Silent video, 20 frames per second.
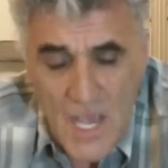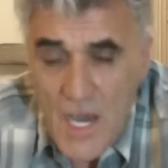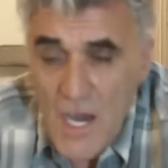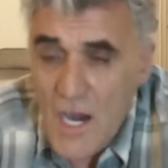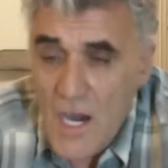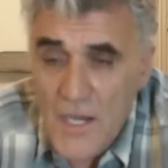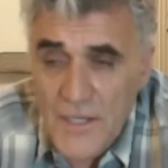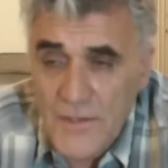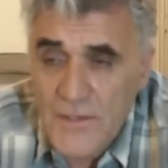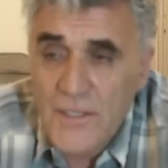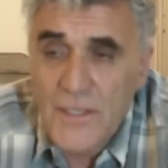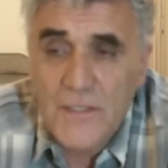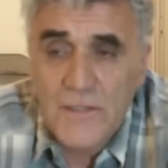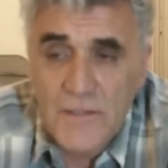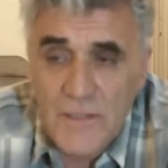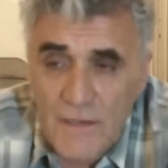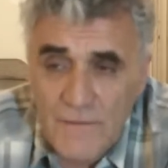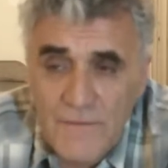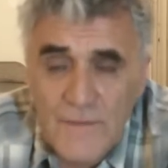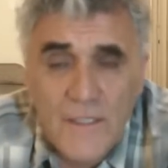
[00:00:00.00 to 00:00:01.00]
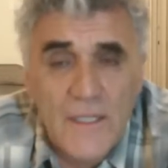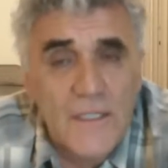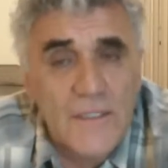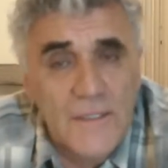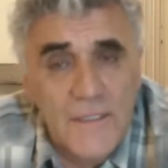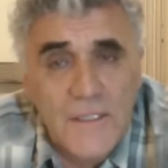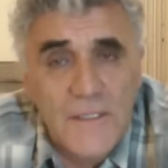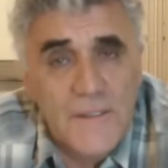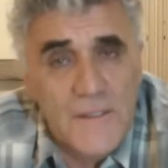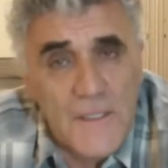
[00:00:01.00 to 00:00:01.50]
I think
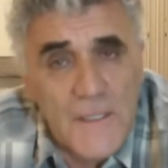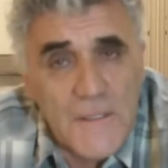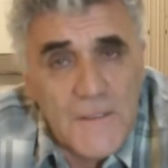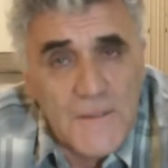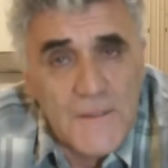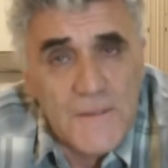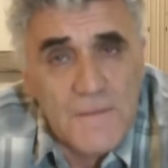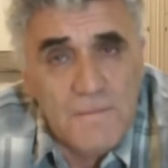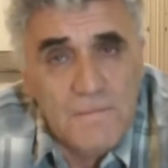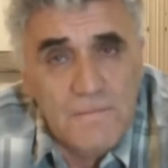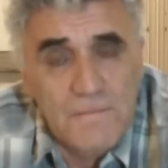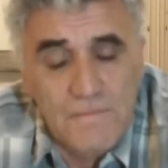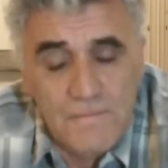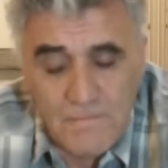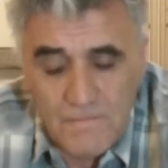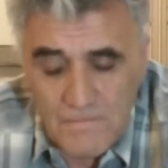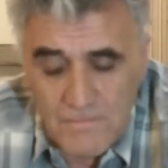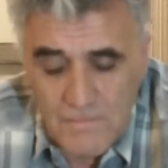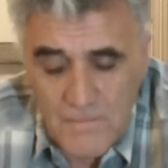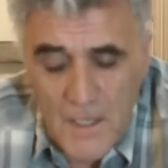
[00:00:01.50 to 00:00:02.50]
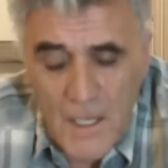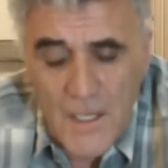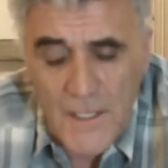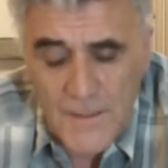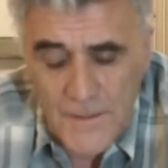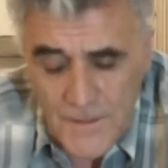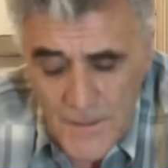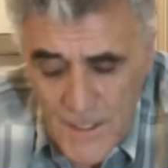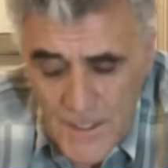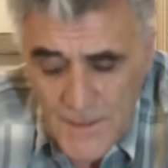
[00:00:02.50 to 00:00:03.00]
definitely it does.
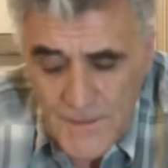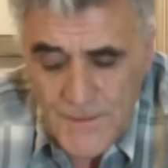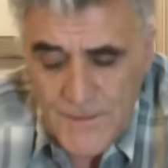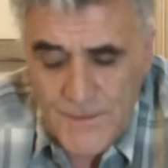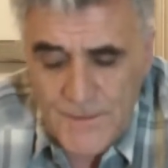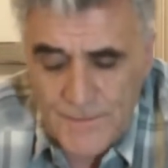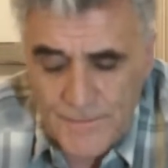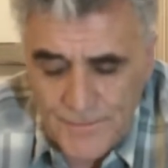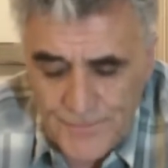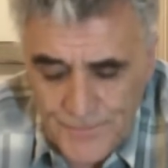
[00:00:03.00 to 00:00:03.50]
It does.